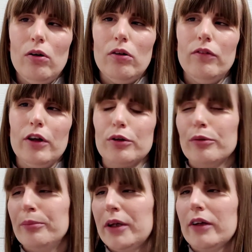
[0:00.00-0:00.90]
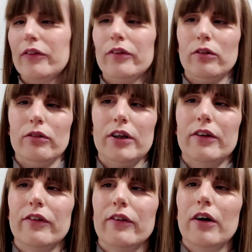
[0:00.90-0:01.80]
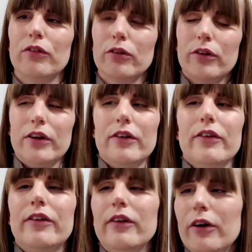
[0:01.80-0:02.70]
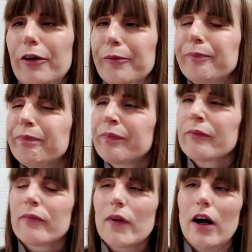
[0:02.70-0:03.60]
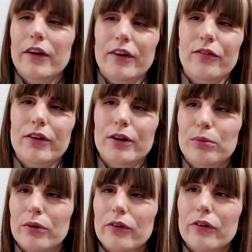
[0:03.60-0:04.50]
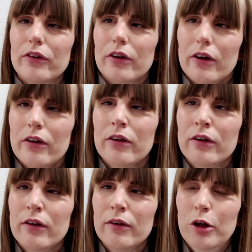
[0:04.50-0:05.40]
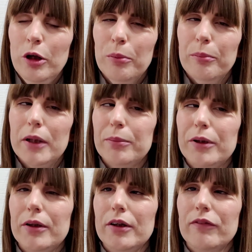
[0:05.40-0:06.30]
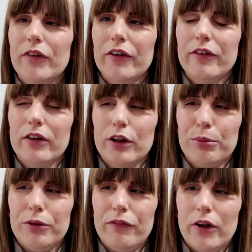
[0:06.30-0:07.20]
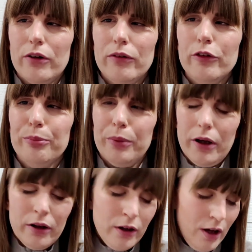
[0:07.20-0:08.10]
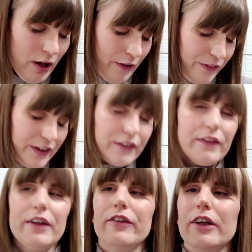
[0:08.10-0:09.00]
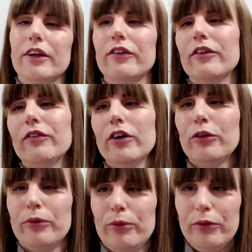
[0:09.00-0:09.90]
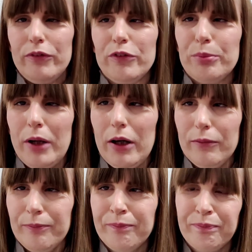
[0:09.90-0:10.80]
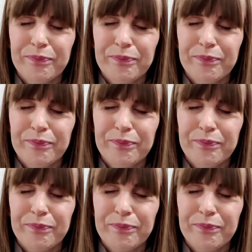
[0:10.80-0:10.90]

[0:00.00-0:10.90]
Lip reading: of, like some pinks and greens, other greens, so definitely want to maybe invest in a couple of those, but I think these leggings are the first ones that were £50.